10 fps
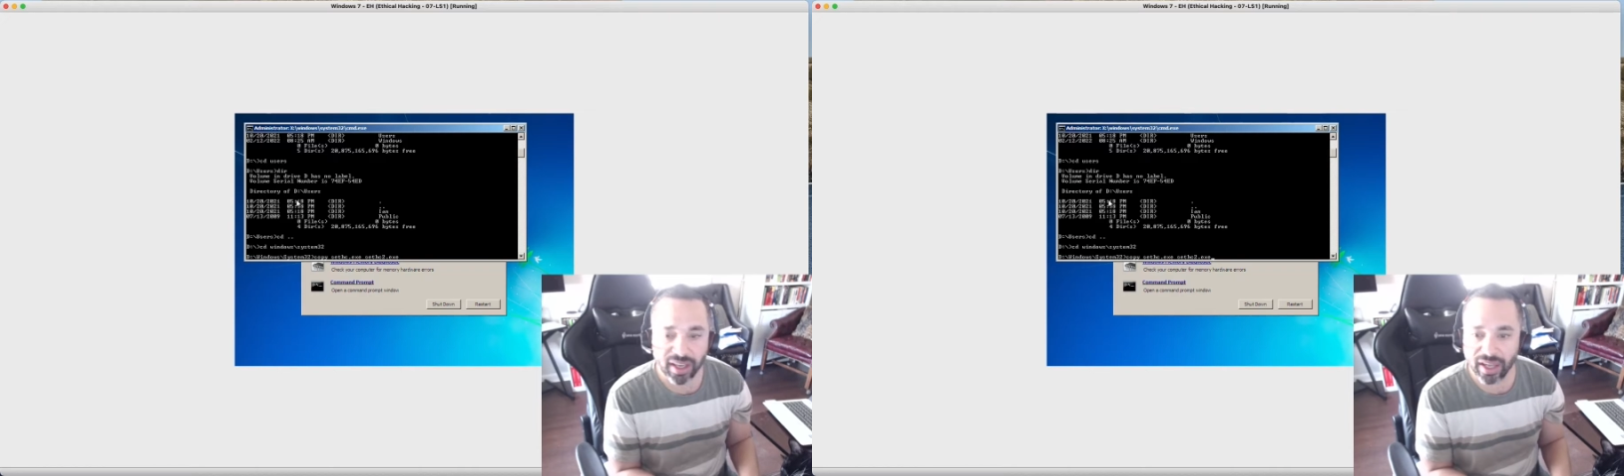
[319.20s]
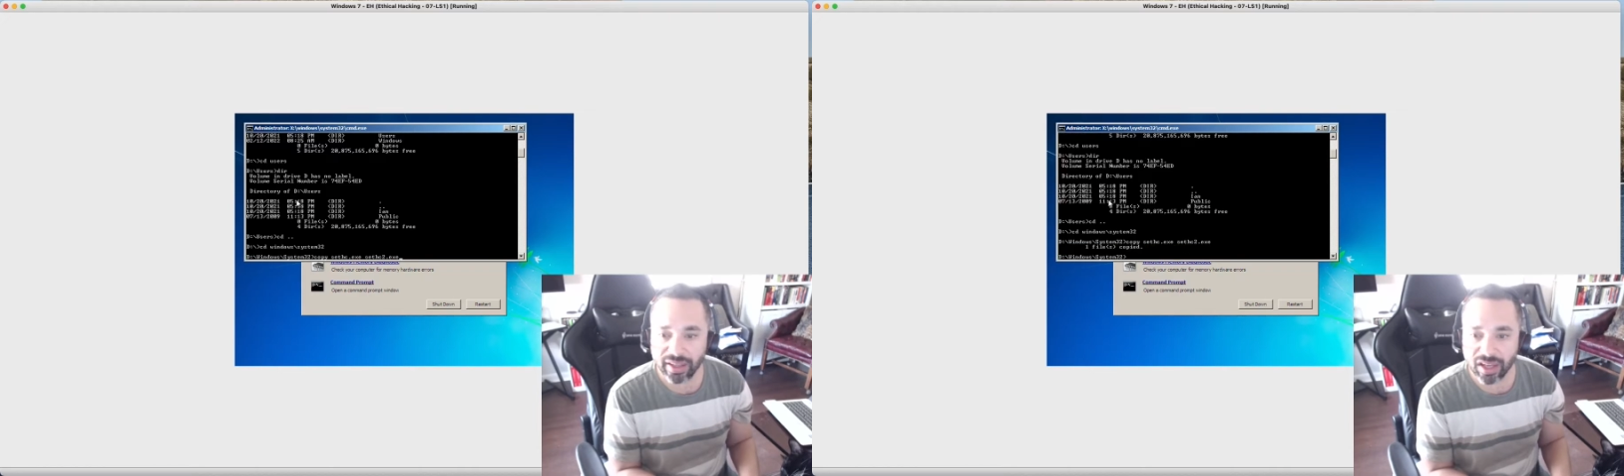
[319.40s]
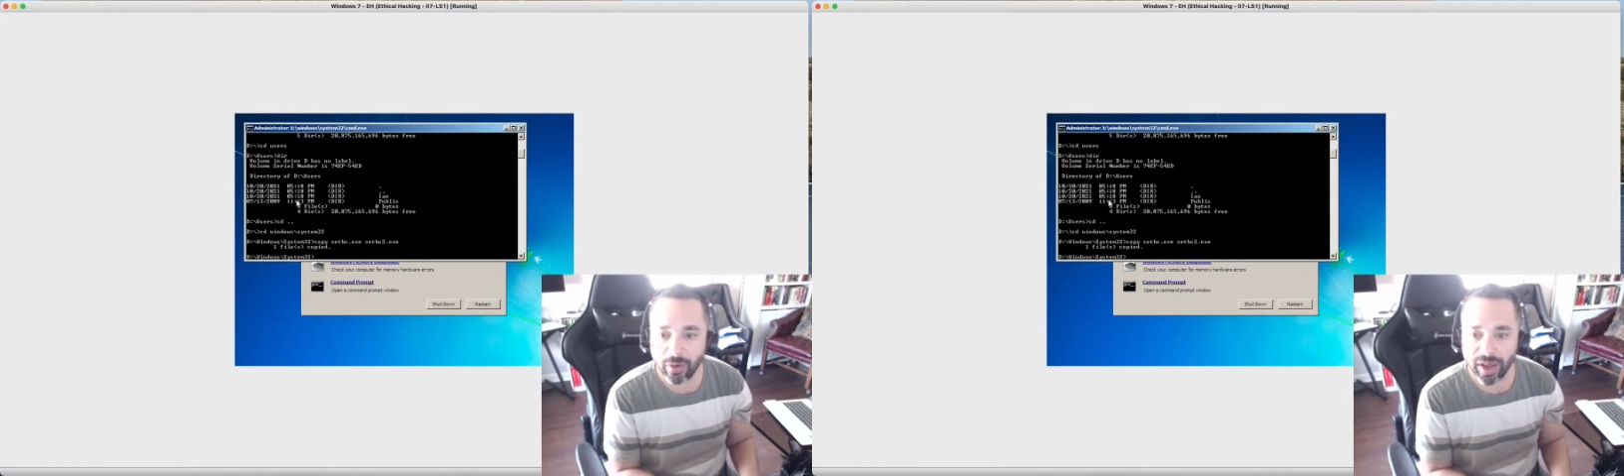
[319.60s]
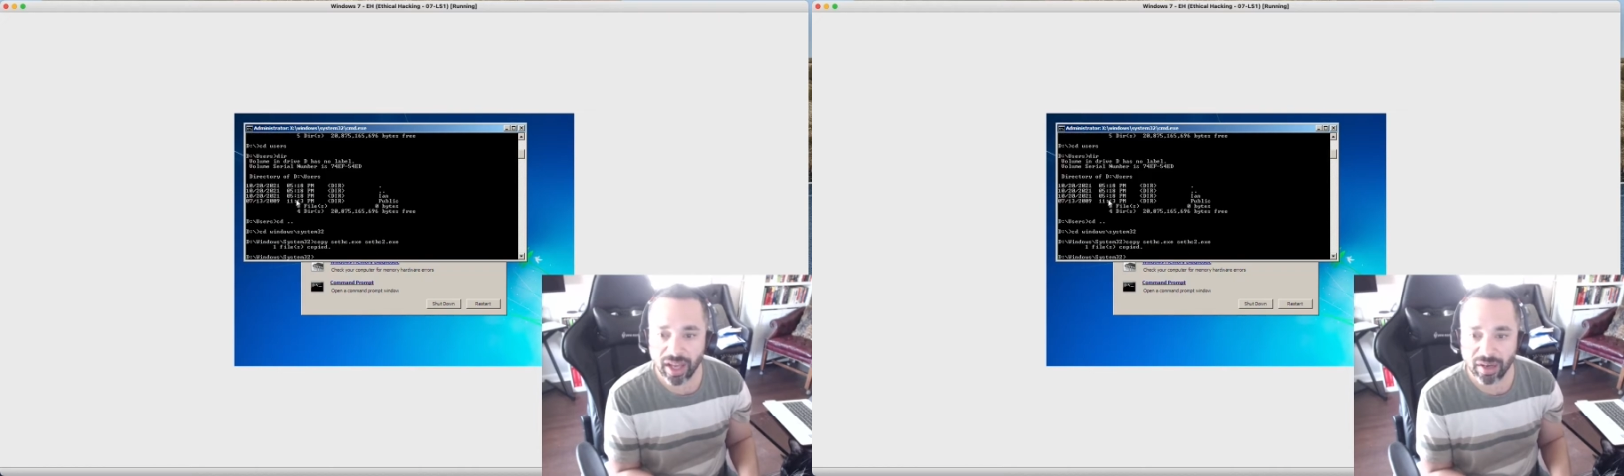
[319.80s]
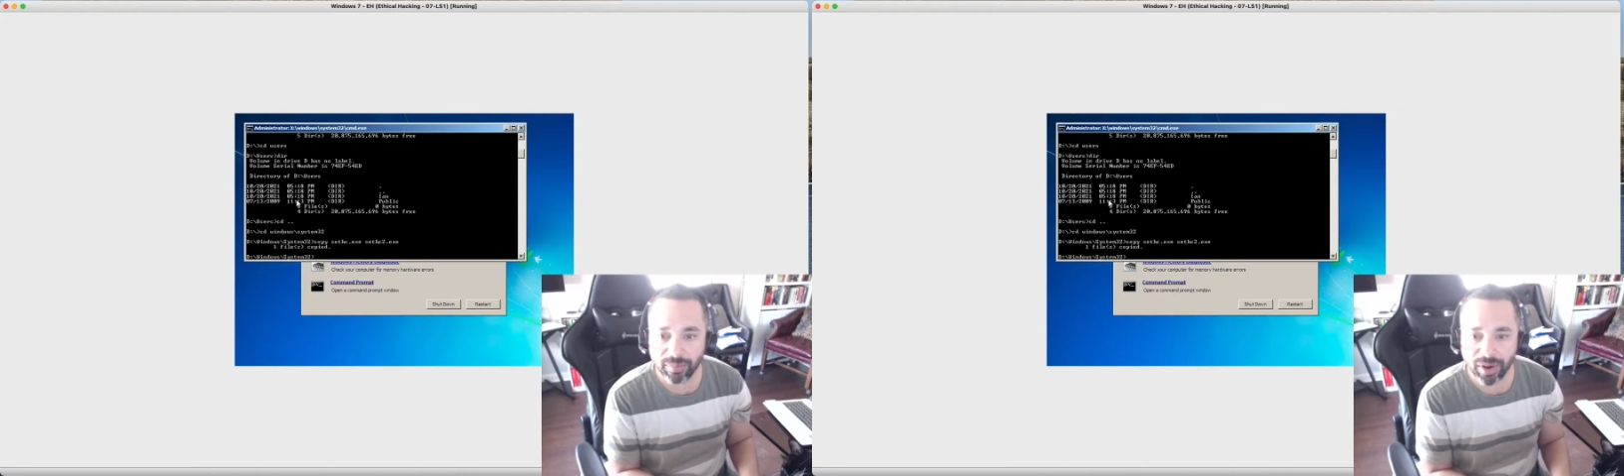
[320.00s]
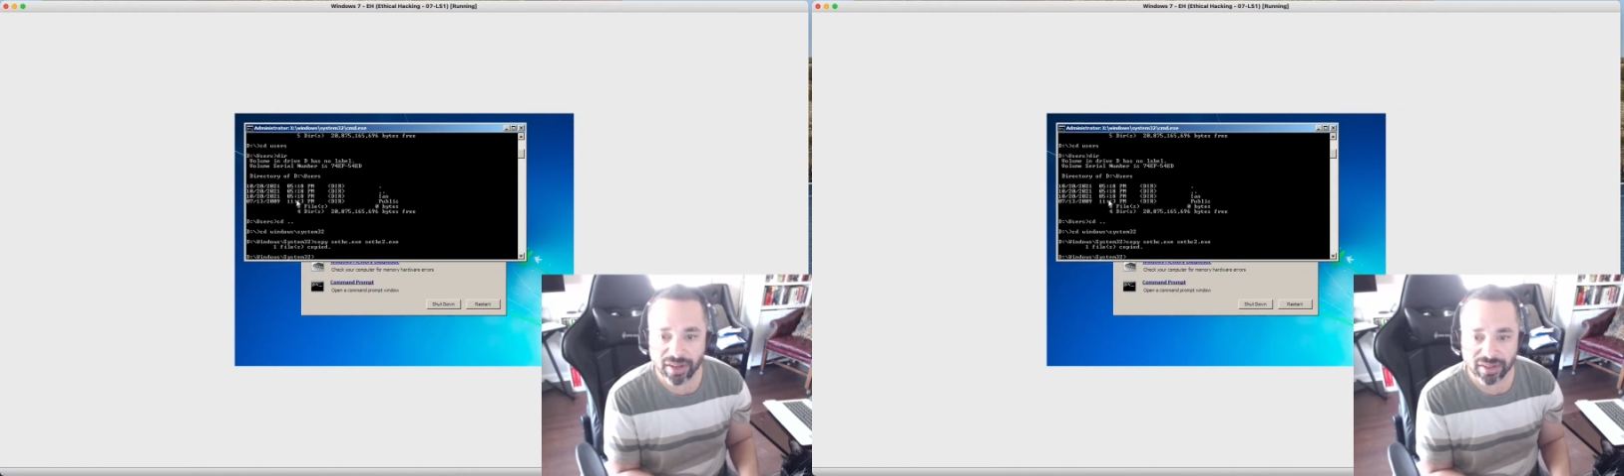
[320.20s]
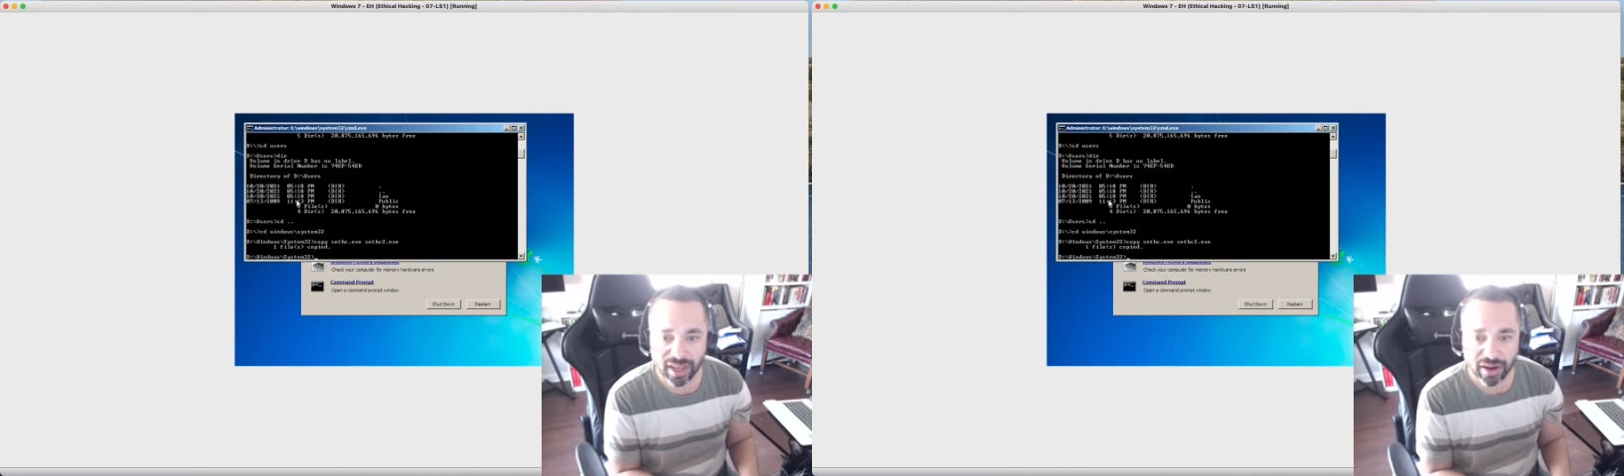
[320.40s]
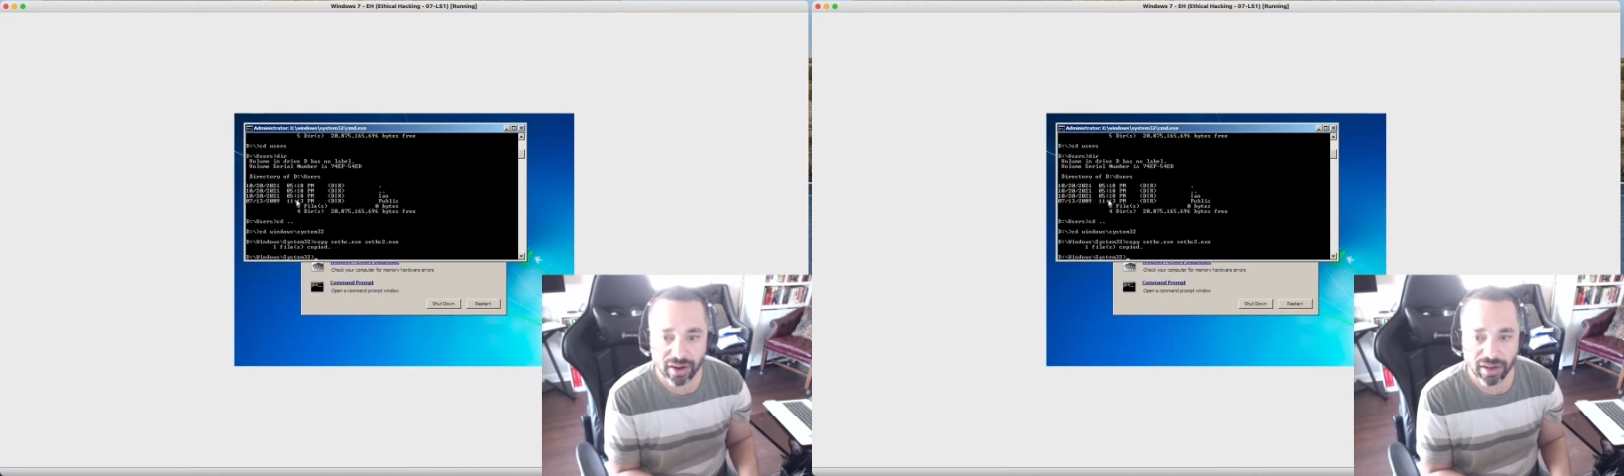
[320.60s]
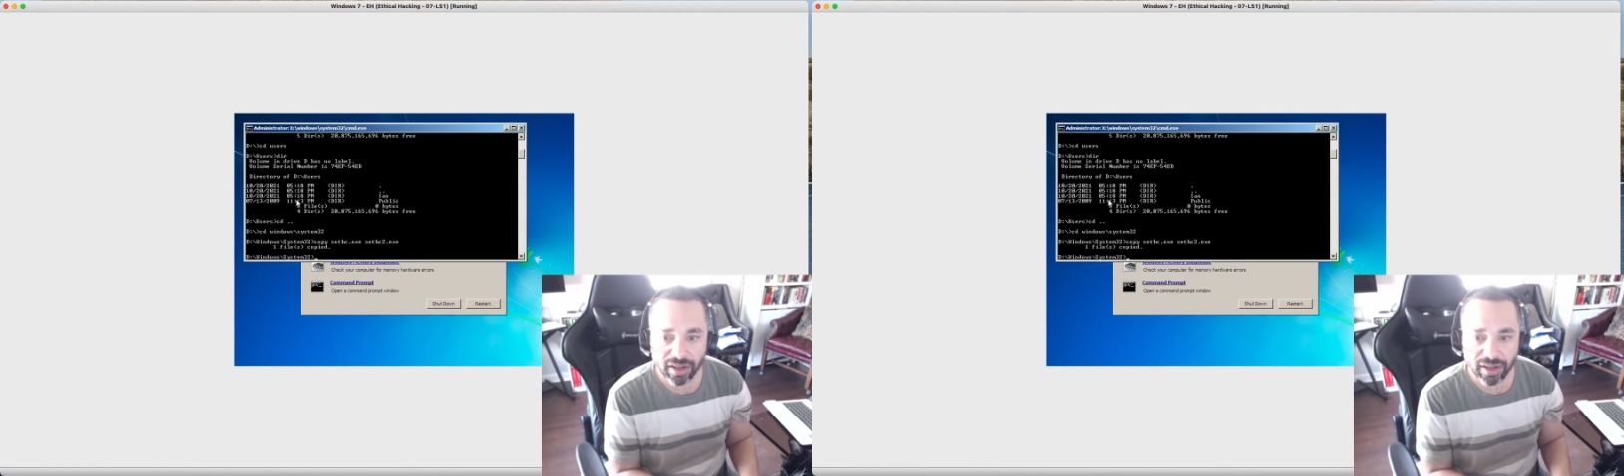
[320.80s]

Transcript: and then go ahead and press enter,